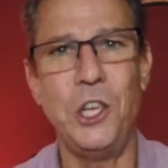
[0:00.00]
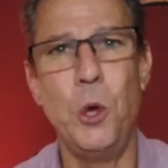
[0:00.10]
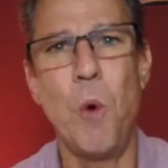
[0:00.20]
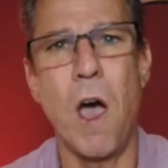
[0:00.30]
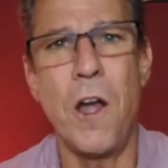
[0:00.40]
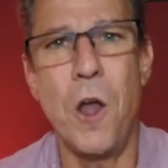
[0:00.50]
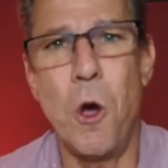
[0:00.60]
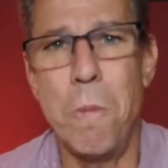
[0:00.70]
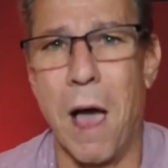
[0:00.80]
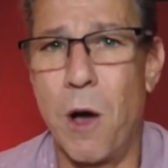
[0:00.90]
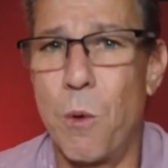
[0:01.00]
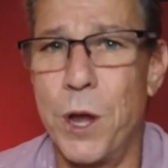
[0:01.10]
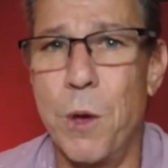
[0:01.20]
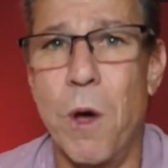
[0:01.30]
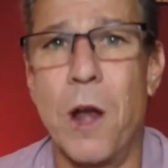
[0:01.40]
that you want to know about,
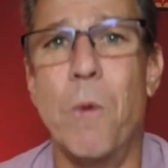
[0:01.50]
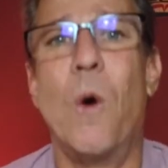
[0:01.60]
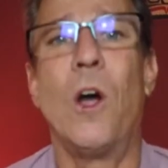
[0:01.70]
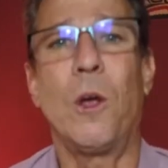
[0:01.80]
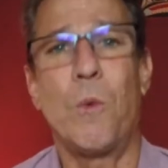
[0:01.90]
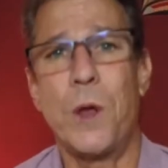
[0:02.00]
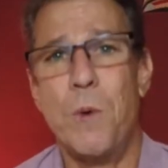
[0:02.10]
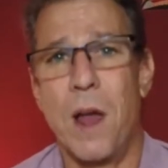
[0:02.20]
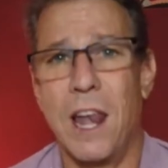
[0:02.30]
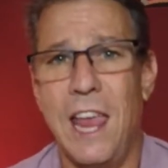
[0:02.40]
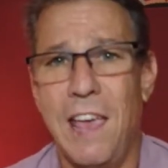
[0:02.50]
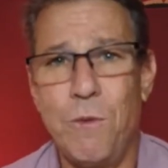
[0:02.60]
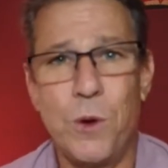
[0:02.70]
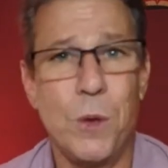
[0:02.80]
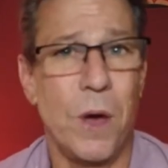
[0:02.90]
where you want to work, where you want to
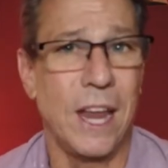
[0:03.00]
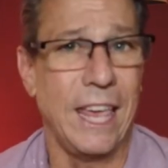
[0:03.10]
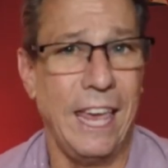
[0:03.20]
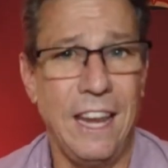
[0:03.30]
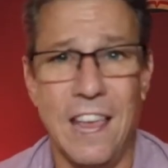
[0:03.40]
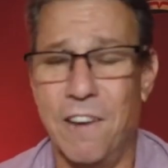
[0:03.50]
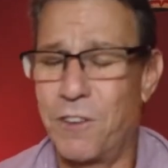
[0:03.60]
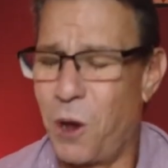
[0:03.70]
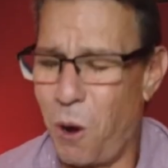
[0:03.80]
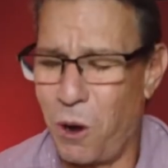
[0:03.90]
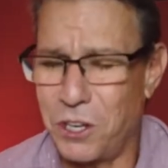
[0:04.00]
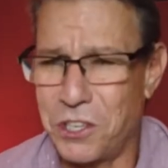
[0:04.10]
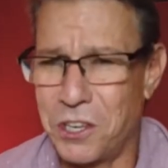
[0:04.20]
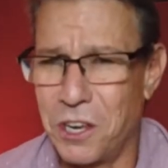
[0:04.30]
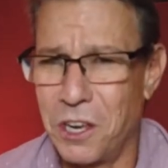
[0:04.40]
live, where you want to eat, and of
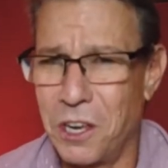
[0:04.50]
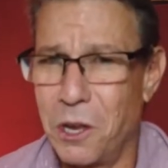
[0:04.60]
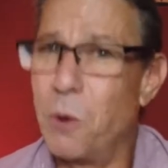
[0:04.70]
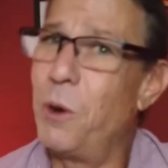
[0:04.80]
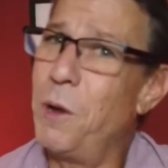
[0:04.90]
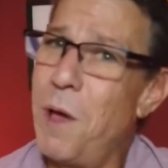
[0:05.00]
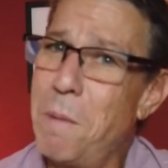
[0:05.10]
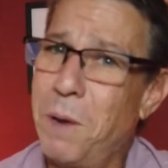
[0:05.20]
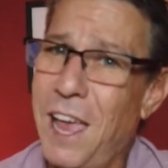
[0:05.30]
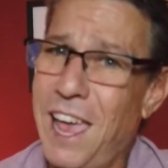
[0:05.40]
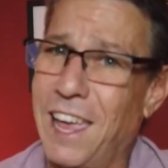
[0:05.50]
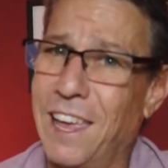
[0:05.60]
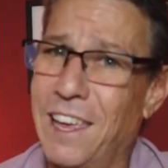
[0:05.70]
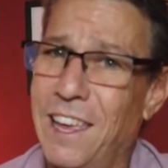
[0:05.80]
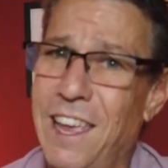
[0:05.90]
course, where you want to
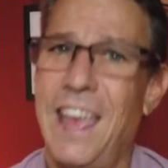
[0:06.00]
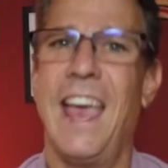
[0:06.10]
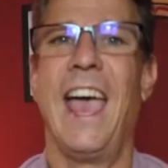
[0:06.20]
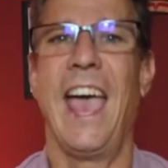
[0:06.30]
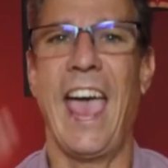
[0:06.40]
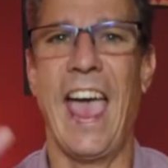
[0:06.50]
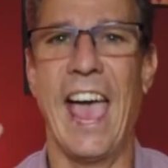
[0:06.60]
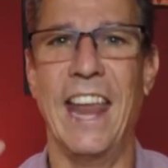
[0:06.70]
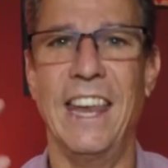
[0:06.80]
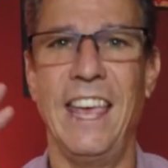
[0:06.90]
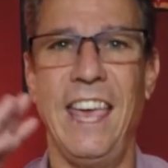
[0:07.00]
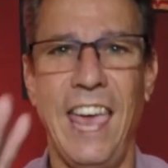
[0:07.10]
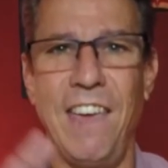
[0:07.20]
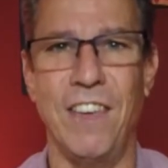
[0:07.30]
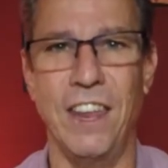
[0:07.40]
play. And
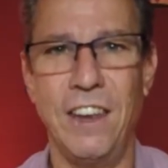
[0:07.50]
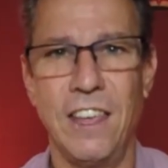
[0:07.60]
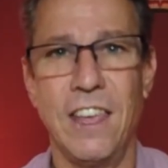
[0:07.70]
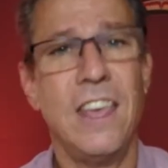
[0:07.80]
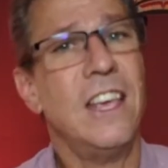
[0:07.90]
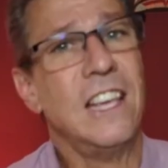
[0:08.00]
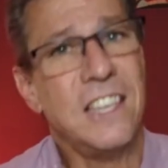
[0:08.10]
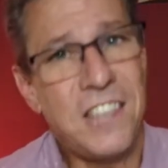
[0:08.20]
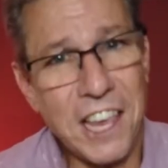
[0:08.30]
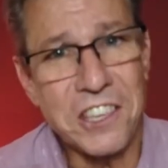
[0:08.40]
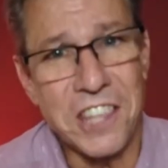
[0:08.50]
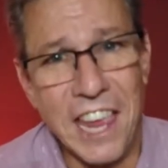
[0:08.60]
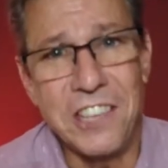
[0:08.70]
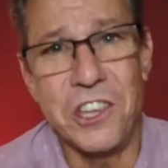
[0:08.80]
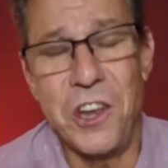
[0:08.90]
even 6
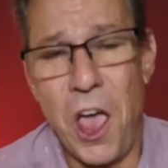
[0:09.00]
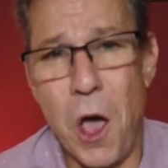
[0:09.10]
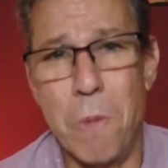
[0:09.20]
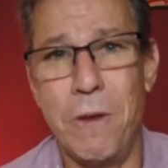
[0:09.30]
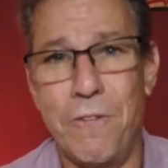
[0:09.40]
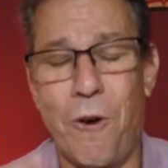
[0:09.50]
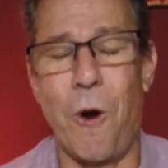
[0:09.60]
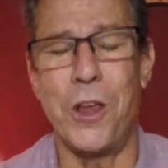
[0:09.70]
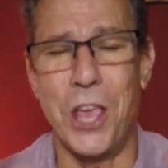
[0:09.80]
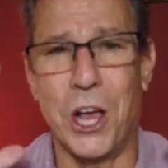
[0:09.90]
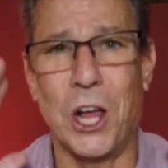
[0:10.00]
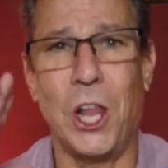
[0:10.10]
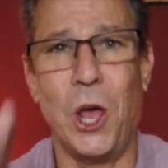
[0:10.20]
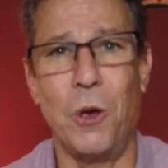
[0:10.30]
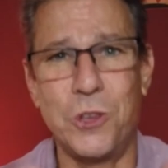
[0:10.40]
things to know before you
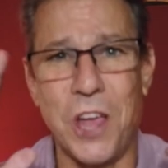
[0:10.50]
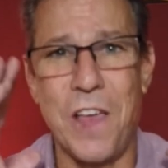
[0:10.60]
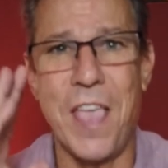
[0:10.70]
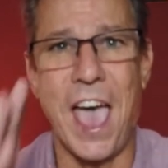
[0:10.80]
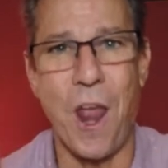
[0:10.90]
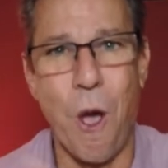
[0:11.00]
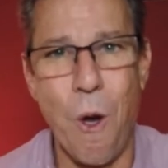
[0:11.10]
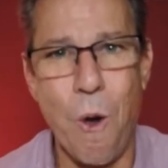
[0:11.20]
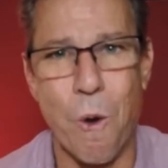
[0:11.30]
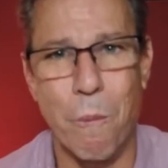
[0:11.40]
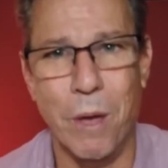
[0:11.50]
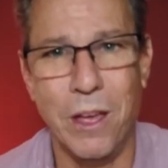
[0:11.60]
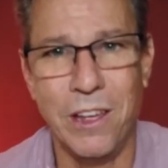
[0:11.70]
close on that home.